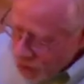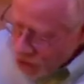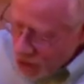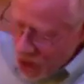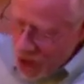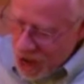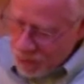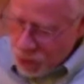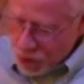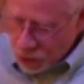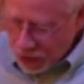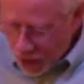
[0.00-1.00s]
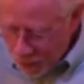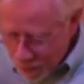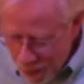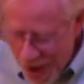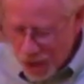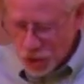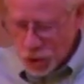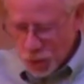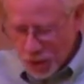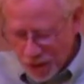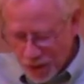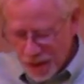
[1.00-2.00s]
time you can come back
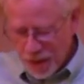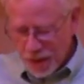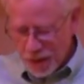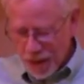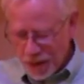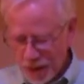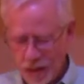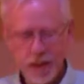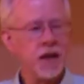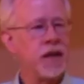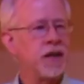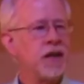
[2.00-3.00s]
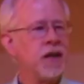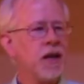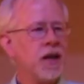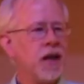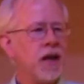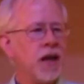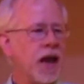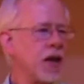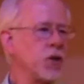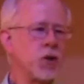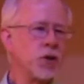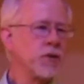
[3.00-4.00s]
to it again and again
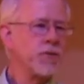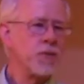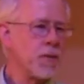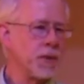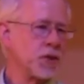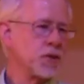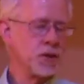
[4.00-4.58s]
and learn from it.